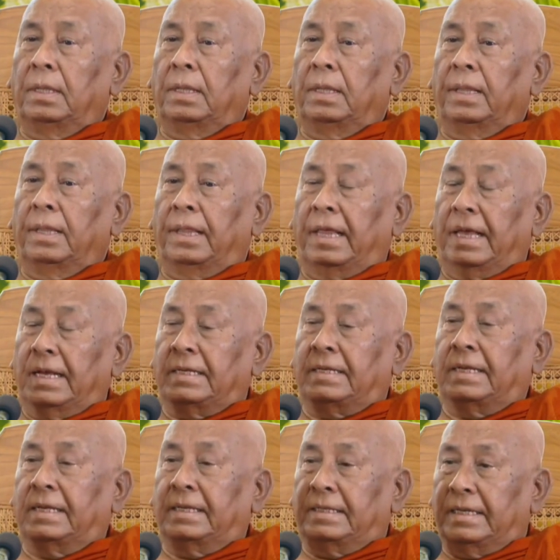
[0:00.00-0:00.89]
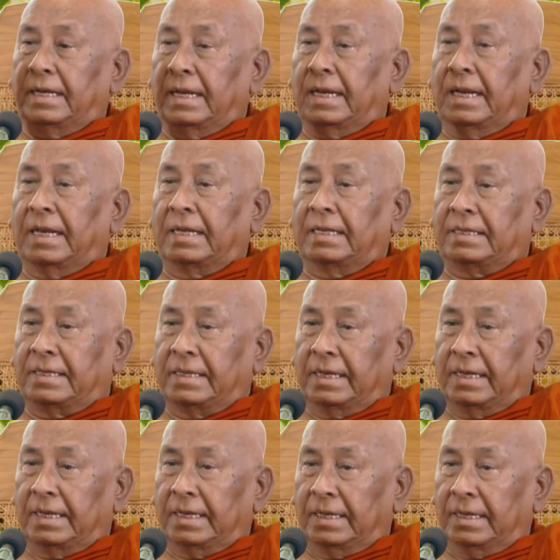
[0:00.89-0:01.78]
This is
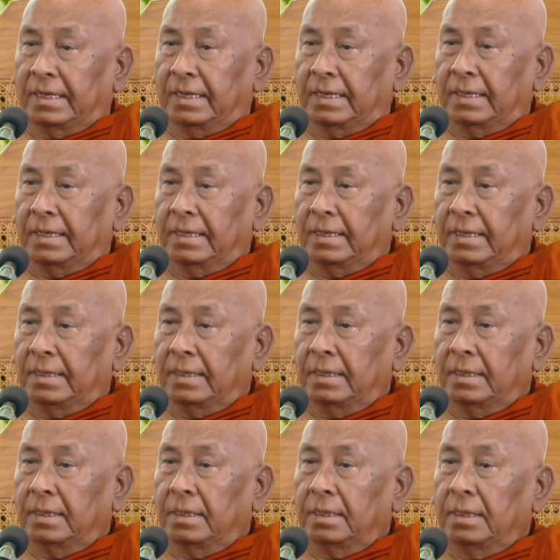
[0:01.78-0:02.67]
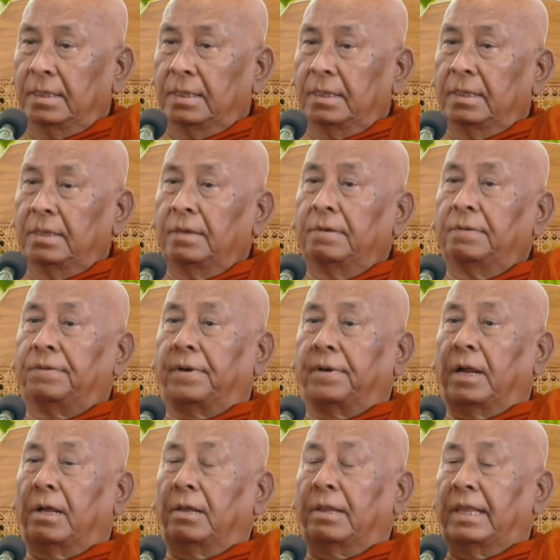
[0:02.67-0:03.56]
jealousy
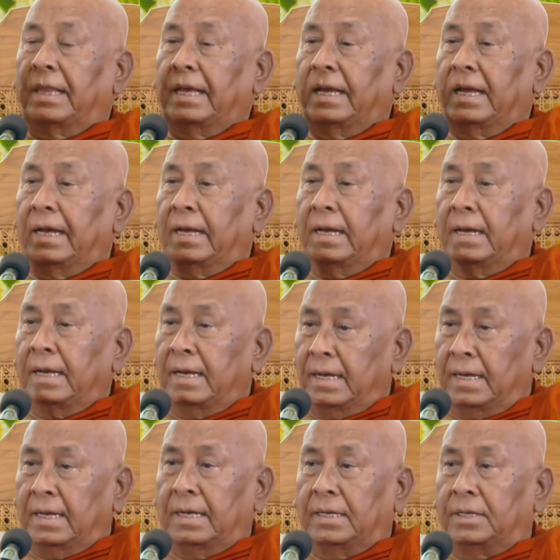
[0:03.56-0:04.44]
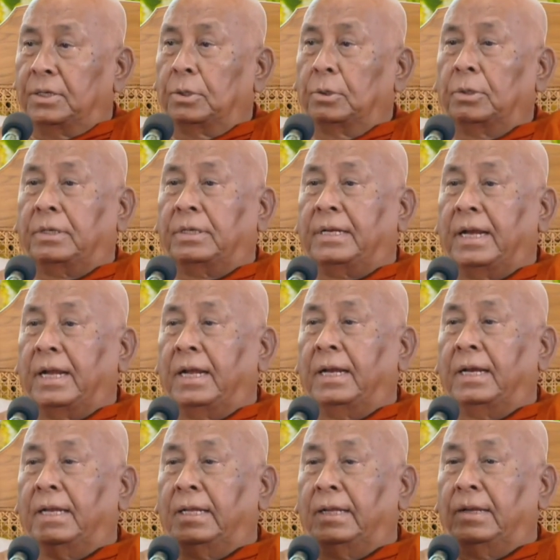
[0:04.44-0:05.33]
from their heart
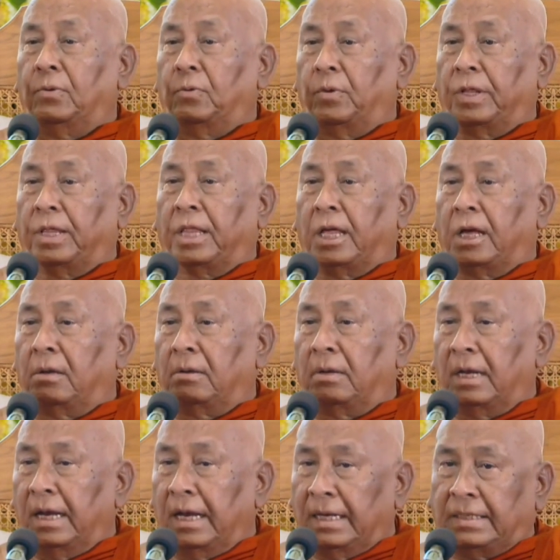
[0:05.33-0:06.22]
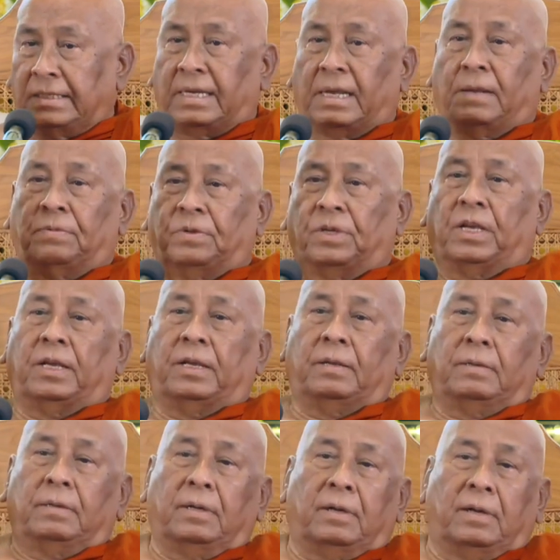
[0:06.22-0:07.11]
totally without exception.
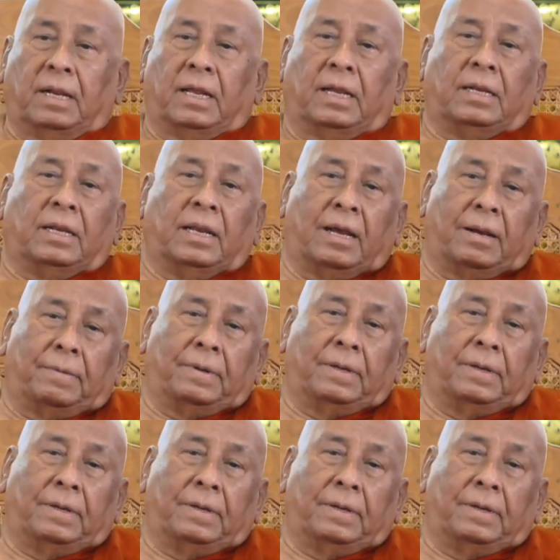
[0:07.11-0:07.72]
All right, now.